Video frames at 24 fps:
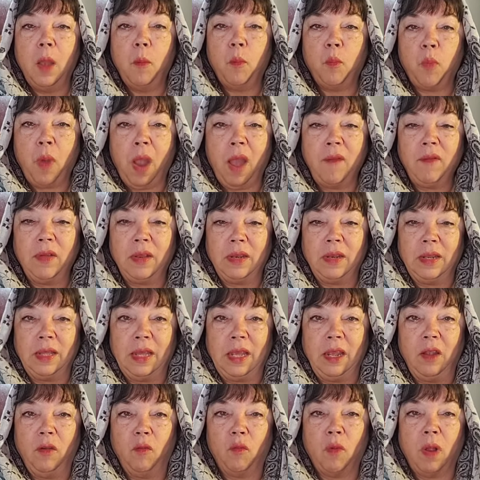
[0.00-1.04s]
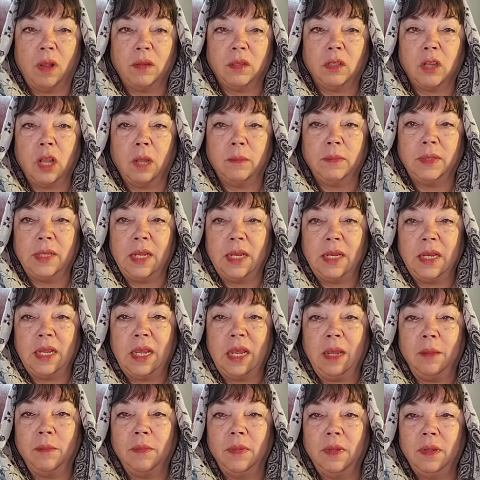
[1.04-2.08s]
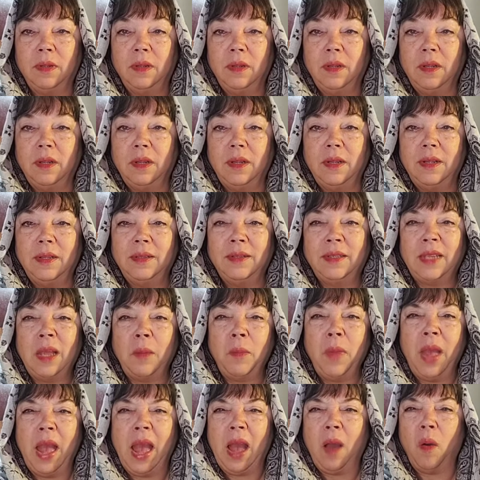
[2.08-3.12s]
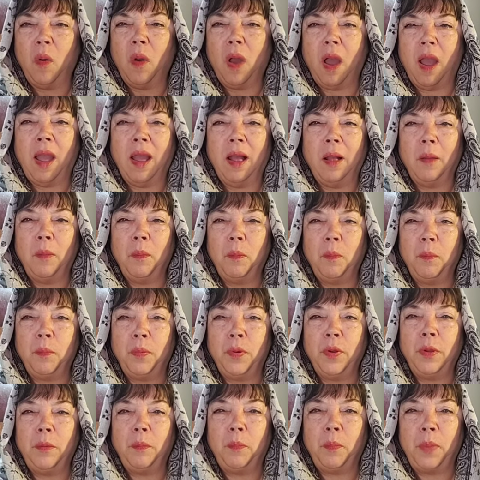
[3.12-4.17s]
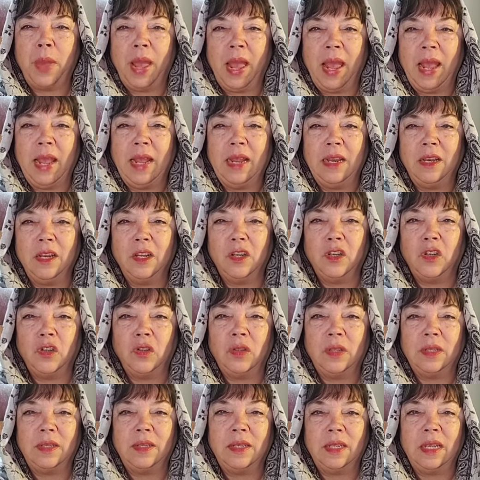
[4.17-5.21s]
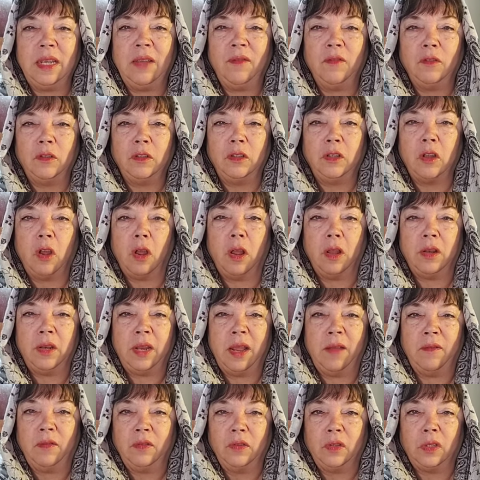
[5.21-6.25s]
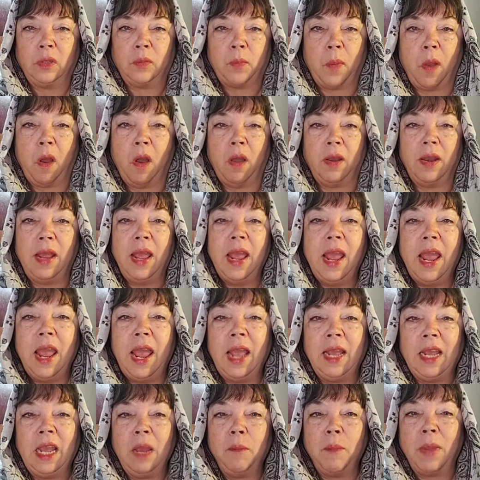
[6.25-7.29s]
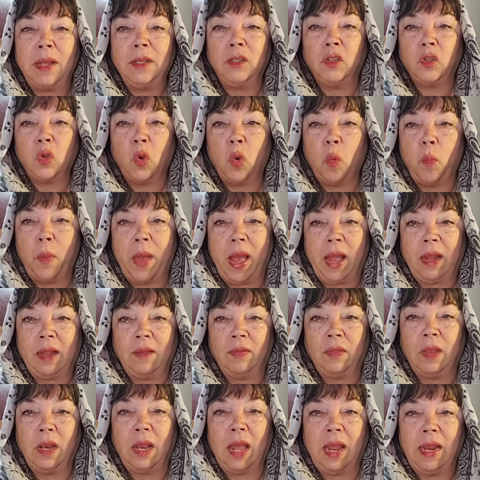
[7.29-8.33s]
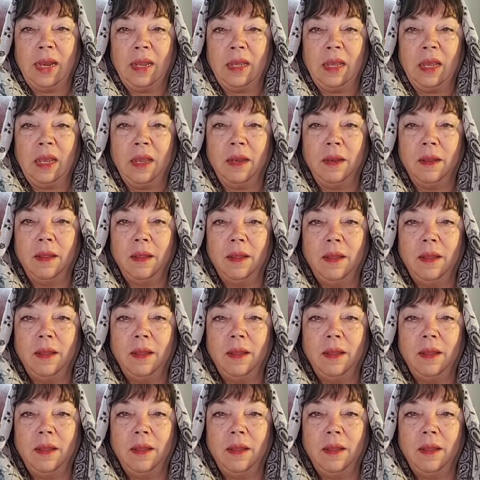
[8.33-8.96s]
Privately, Rostam said to him, Somehow I'll put paid to this evil devil's spawn and get my soul back in the light again.